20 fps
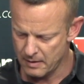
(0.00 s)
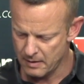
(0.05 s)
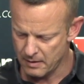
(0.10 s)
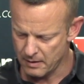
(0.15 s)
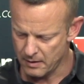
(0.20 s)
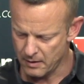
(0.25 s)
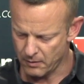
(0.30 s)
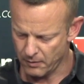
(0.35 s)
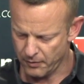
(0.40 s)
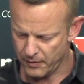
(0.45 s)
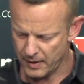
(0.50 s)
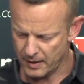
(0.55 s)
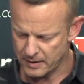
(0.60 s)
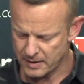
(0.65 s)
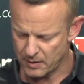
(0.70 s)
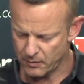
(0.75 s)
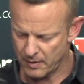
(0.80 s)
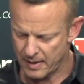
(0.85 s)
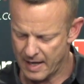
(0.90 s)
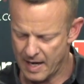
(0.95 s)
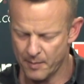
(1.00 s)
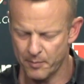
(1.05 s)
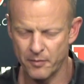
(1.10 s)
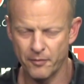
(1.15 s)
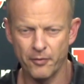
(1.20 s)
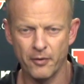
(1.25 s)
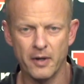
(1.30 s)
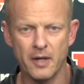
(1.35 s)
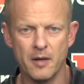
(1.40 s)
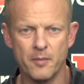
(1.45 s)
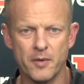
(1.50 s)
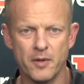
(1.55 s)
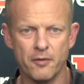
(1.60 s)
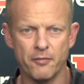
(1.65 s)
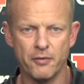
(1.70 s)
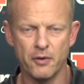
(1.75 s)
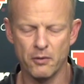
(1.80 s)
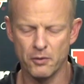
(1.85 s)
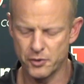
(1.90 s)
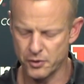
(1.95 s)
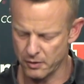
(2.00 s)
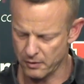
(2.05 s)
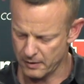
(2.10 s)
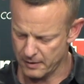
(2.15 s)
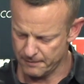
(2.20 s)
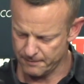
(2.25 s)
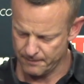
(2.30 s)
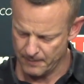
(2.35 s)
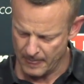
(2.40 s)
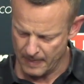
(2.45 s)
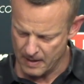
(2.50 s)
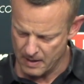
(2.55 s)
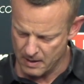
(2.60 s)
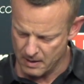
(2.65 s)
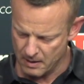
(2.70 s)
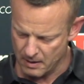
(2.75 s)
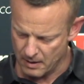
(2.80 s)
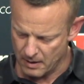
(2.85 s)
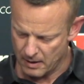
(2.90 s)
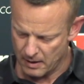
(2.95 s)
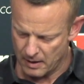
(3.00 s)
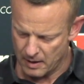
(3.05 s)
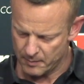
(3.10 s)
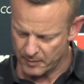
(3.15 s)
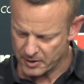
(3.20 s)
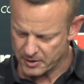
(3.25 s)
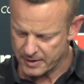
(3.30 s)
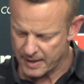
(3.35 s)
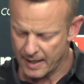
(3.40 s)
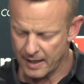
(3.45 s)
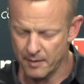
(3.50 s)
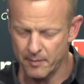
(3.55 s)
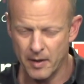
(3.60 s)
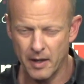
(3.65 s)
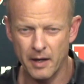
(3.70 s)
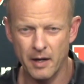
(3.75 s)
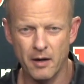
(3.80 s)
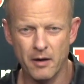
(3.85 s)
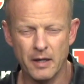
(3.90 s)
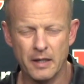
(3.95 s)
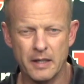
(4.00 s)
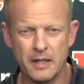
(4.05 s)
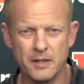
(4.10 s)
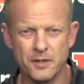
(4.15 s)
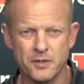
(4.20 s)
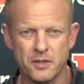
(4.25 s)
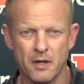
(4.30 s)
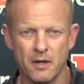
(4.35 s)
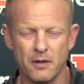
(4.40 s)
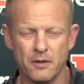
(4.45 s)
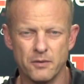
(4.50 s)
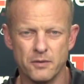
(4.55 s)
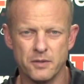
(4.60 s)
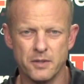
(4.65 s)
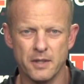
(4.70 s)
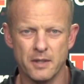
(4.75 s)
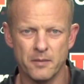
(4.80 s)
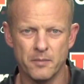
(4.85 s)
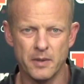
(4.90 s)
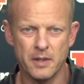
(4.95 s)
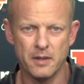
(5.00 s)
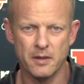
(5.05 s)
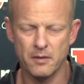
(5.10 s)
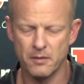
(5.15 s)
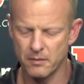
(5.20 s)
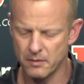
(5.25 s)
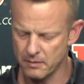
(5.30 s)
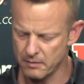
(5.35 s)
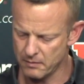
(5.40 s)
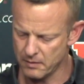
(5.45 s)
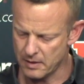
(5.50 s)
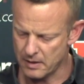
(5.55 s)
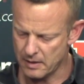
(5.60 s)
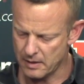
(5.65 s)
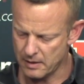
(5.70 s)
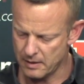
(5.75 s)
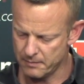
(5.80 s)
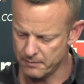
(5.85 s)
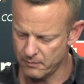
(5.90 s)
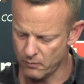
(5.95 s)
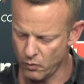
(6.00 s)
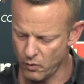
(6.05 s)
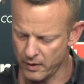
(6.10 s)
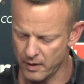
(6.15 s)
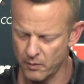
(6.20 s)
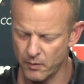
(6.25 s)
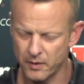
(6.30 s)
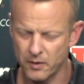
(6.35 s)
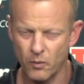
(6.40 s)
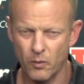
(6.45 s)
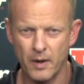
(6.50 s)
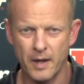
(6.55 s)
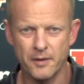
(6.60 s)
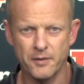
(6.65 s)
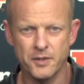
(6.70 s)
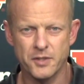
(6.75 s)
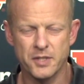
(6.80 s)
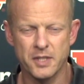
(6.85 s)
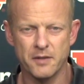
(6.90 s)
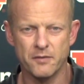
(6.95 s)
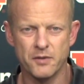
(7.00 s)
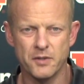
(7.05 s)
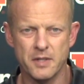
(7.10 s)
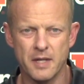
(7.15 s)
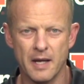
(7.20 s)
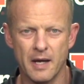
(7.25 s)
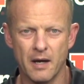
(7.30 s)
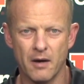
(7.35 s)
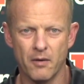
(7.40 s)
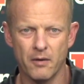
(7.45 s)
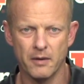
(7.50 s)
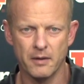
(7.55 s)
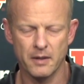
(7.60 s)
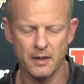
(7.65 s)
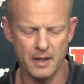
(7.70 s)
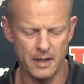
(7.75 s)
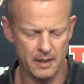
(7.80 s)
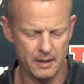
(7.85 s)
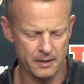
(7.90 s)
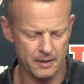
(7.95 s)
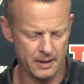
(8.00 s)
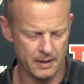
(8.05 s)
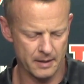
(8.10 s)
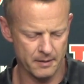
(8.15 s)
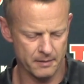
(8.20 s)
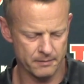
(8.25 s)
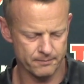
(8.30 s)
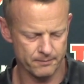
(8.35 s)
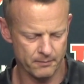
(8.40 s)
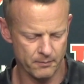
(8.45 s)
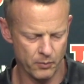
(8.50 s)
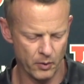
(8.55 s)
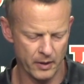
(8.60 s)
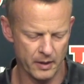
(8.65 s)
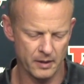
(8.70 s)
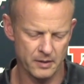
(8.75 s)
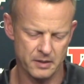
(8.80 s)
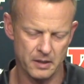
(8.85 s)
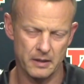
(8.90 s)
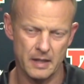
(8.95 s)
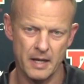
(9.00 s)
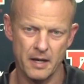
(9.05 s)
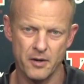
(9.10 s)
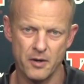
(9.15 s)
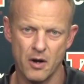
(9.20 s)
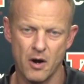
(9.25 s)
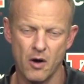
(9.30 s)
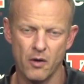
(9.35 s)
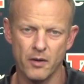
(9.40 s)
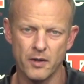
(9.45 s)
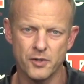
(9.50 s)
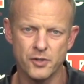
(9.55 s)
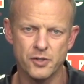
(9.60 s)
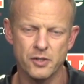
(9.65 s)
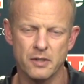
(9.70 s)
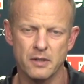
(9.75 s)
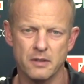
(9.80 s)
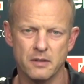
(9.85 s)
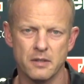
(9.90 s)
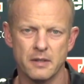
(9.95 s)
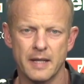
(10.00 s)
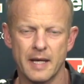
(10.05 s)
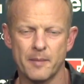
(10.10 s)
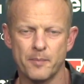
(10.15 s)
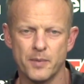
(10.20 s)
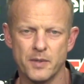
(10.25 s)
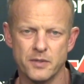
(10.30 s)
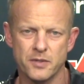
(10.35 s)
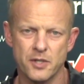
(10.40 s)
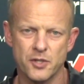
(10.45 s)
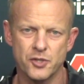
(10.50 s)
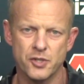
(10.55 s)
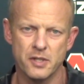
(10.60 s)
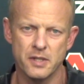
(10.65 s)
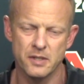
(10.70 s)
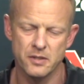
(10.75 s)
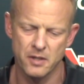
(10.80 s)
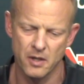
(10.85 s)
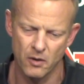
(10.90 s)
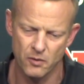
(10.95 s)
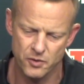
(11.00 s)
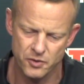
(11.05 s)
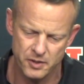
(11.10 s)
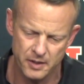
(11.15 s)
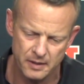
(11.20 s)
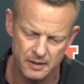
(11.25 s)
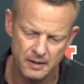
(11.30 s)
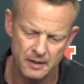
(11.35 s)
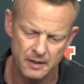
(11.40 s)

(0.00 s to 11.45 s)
you know, things that will happen for him in the future. And uh, I'm excited about Eric Kiesau, who's going to be um, working with the wide receivers now and, and uh, brings a lot of knowledge to that position, has coached it